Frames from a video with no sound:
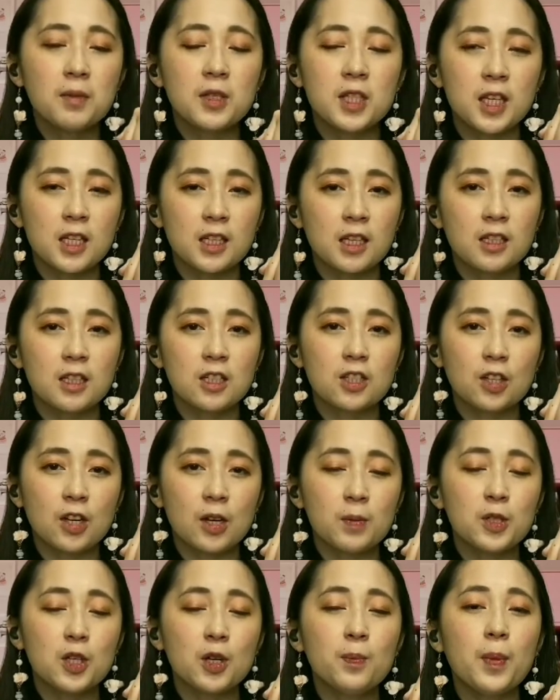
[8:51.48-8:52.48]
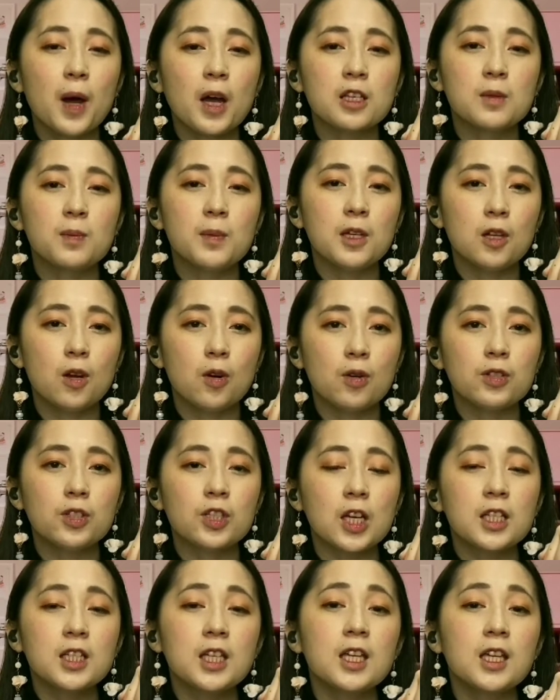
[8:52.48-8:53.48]
in the description box below
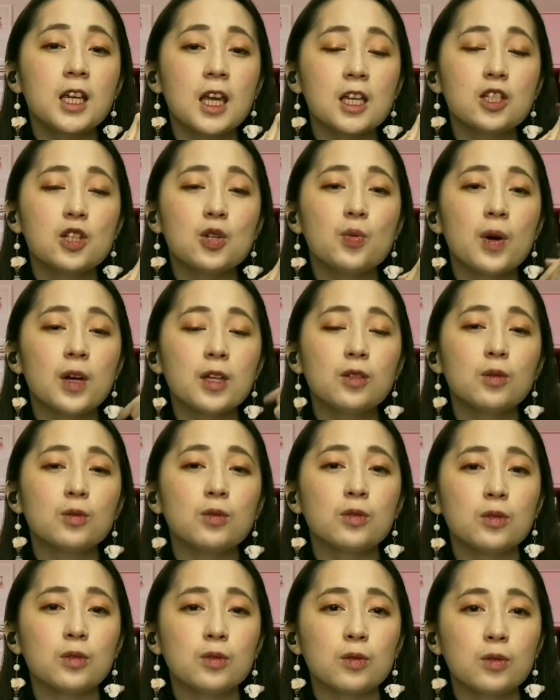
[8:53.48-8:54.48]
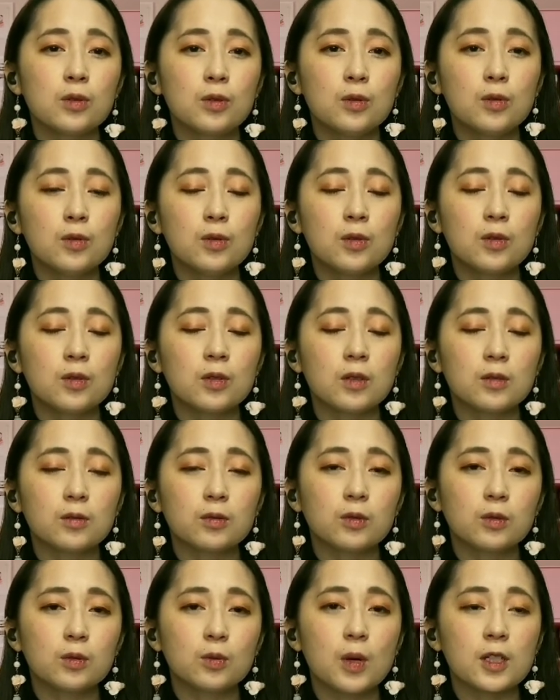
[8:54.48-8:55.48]
just in case you want to look
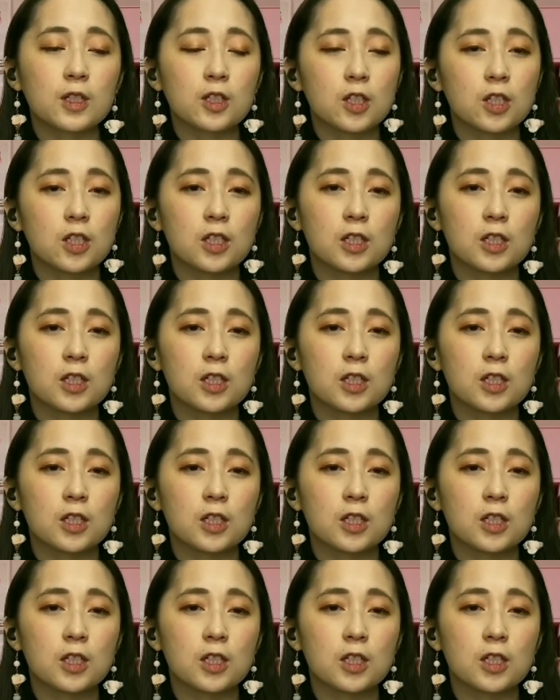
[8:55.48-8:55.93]
to watch.